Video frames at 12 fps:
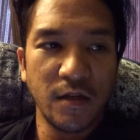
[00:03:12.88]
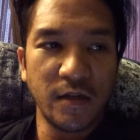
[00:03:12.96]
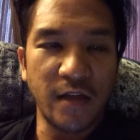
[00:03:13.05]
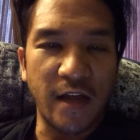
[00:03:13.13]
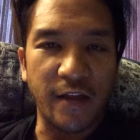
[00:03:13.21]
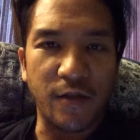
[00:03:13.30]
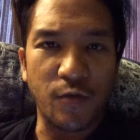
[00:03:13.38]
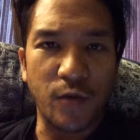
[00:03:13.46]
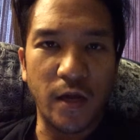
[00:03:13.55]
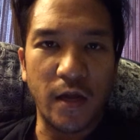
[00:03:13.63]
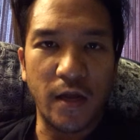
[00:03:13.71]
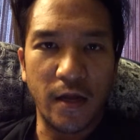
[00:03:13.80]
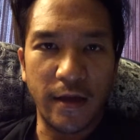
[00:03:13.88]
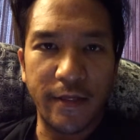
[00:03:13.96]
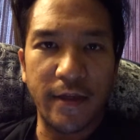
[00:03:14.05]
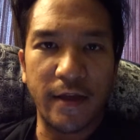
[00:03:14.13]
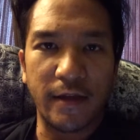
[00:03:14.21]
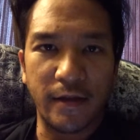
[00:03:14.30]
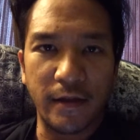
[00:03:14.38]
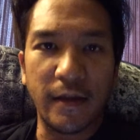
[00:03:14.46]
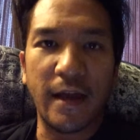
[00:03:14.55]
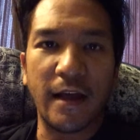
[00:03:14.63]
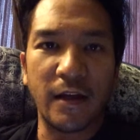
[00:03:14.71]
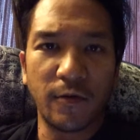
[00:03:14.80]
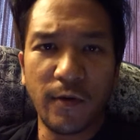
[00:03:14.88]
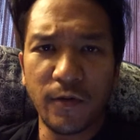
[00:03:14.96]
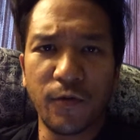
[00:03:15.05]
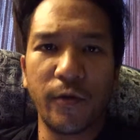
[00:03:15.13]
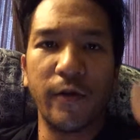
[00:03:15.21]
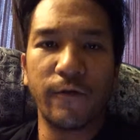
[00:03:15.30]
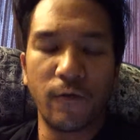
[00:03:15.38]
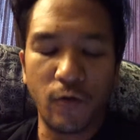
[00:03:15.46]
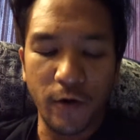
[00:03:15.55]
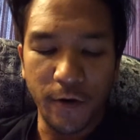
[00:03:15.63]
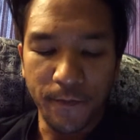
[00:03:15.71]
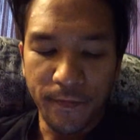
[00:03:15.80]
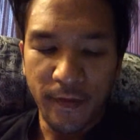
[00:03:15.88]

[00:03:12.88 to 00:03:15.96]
day 3. I think, yeah, around 3 or 4.